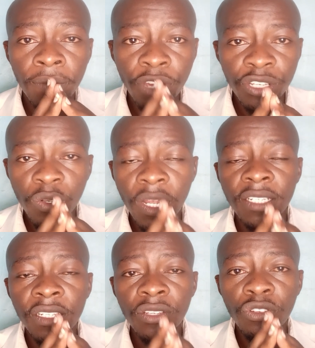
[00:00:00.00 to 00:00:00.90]
Make sure
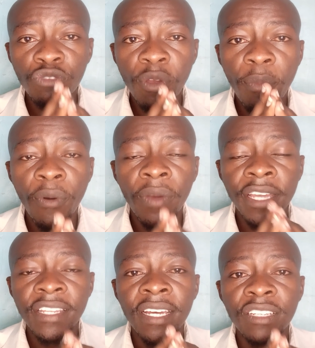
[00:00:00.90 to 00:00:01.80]
that at least those people
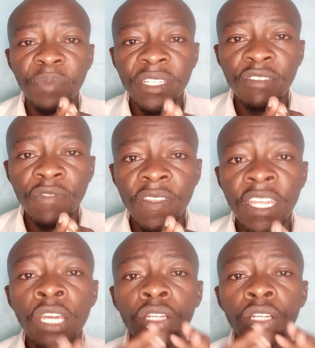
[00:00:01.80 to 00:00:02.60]
get that specific.